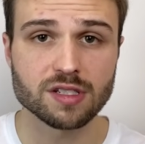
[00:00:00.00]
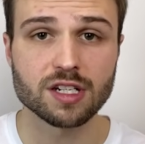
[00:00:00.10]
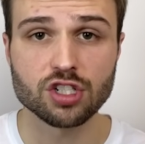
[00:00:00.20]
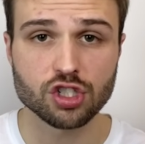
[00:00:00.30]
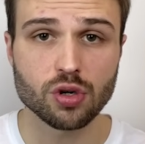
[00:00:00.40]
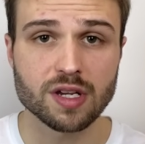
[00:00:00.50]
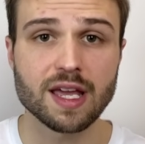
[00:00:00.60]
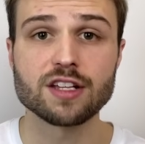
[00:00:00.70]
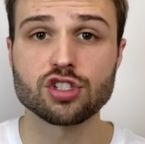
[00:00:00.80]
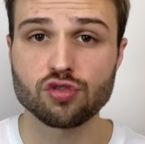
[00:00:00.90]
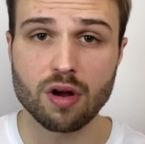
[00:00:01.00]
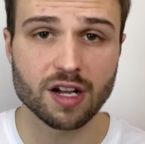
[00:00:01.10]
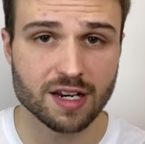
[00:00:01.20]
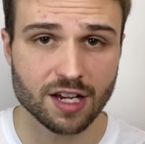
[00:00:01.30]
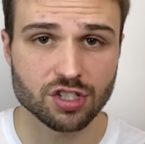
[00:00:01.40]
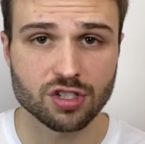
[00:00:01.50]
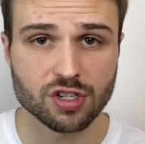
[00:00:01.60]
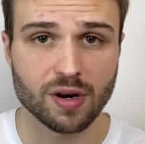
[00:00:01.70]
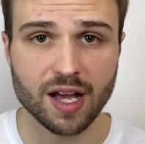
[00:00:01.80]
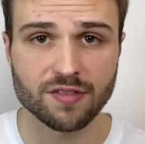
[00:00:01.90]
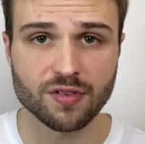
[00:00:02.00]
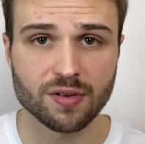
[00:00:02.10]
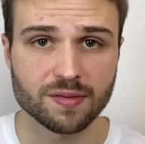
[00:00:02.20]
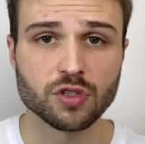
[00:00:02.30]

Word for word: ensuring a strong connection to your iPhone.